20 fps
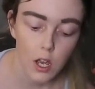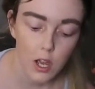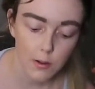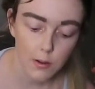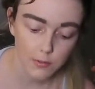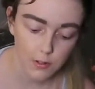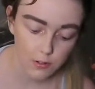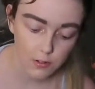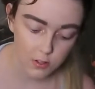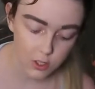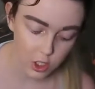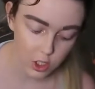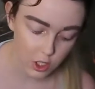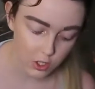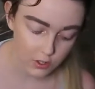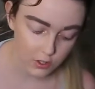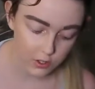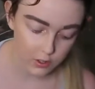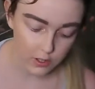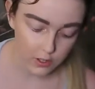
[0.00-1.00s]
I'm going to show
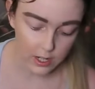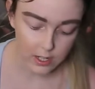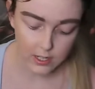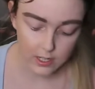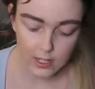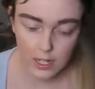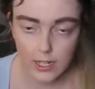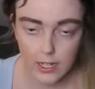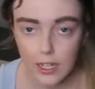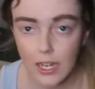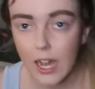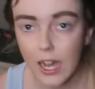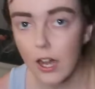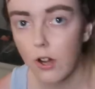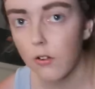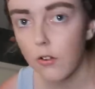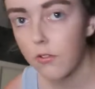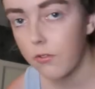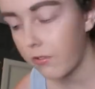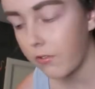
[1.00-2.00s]
you guys like
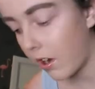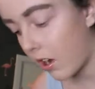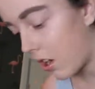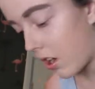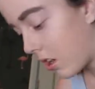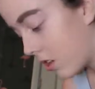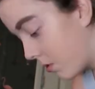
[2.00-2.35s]
how far